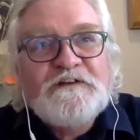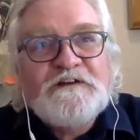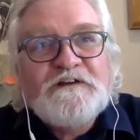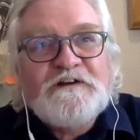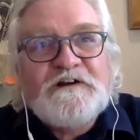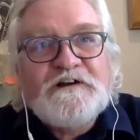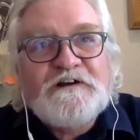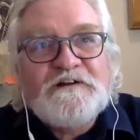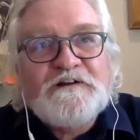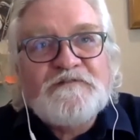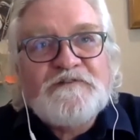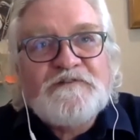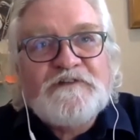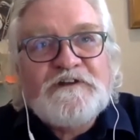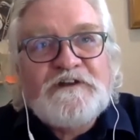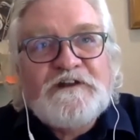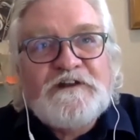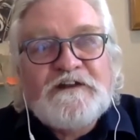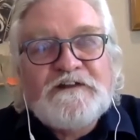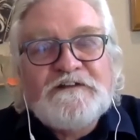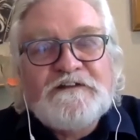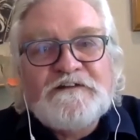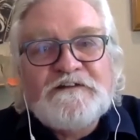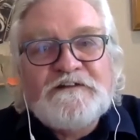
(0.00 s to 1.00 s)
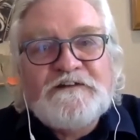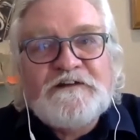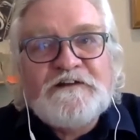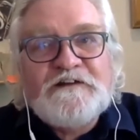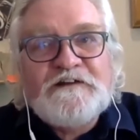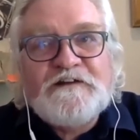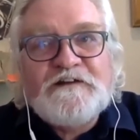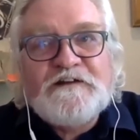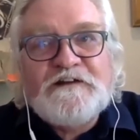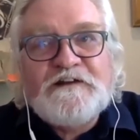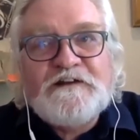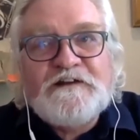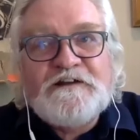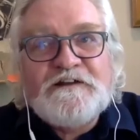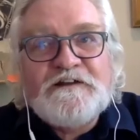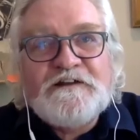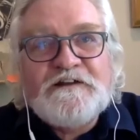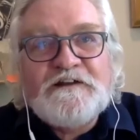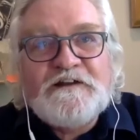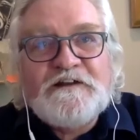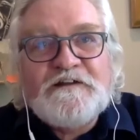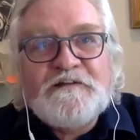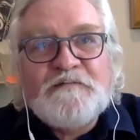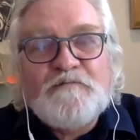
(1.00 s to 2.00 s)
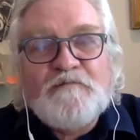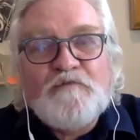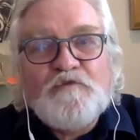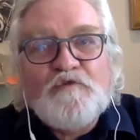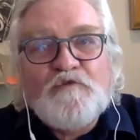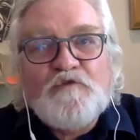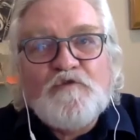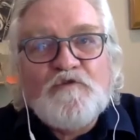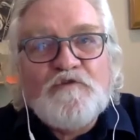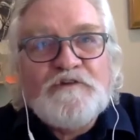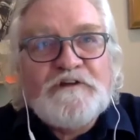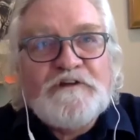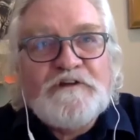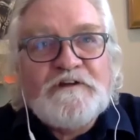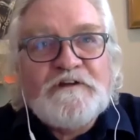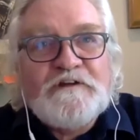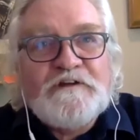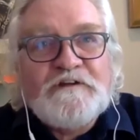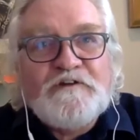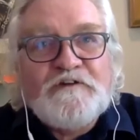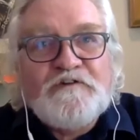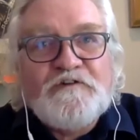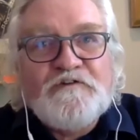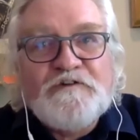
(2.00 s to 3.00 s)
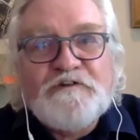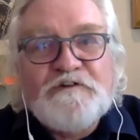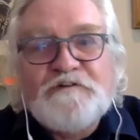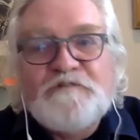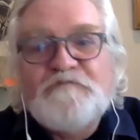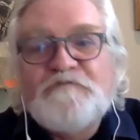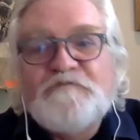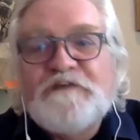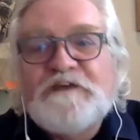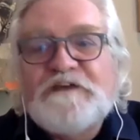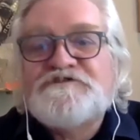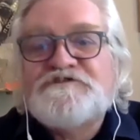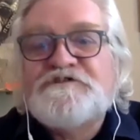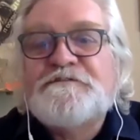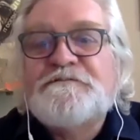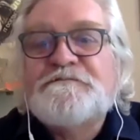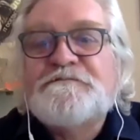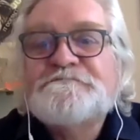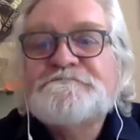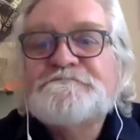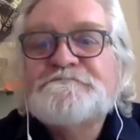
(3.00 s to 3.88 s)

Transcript: kind of connected in a, in a, in a broader grid fashion.